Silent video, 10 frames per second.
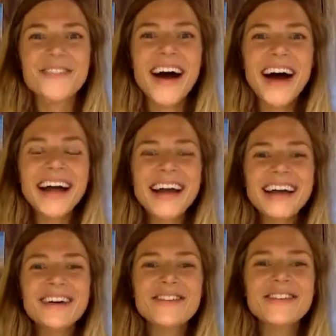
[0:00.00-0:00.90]

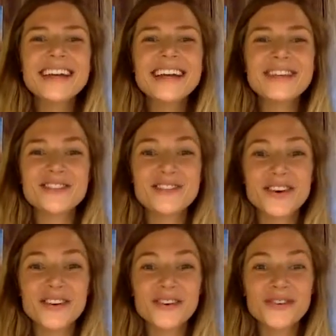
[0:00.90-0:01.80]
Why we
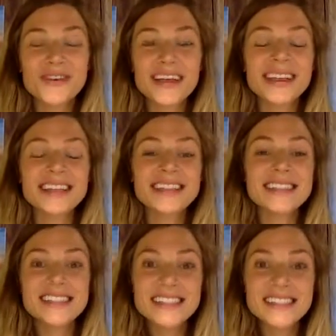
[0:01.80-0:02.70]
struggle with
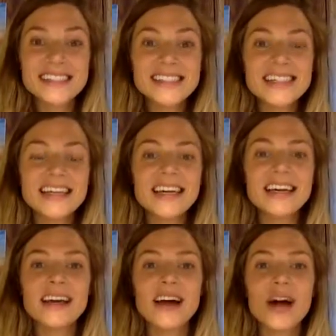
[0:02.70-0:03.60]

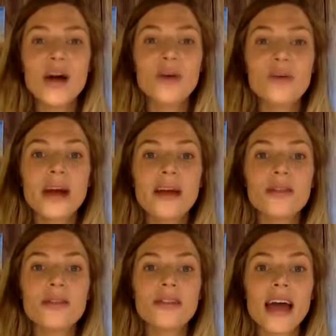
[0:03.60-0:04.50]
consistency, with
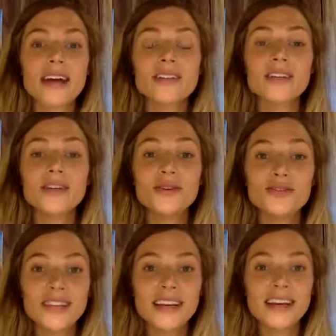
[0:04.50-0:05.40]

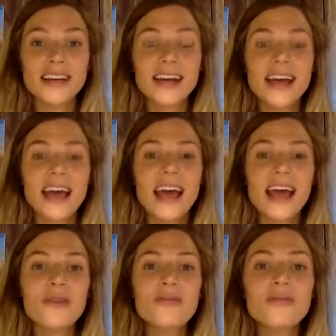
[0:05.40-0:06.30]
execution.
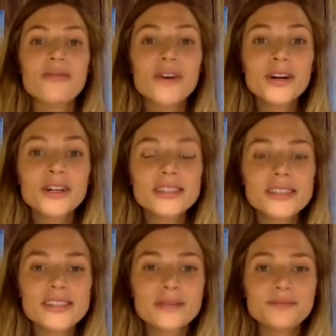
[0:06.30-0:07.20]
And
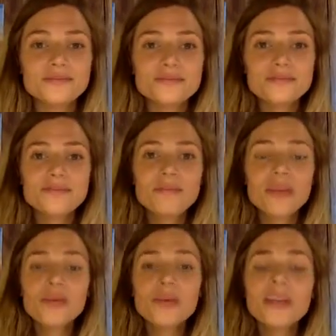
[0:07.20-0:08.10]
first,
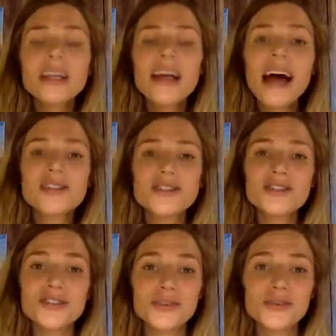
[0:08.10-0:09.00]
really has to
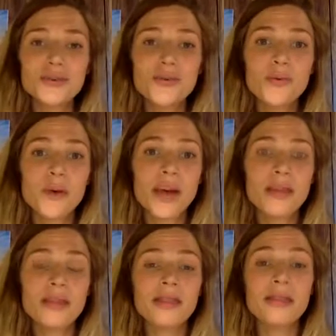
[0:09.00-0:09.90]
do with
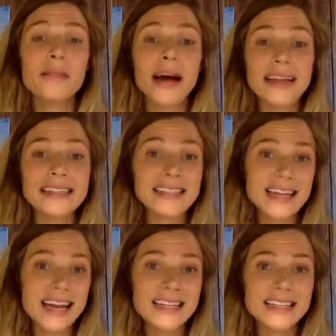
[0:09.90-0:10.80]
the
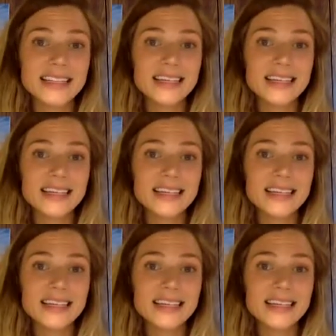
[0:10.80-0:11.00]
mindset.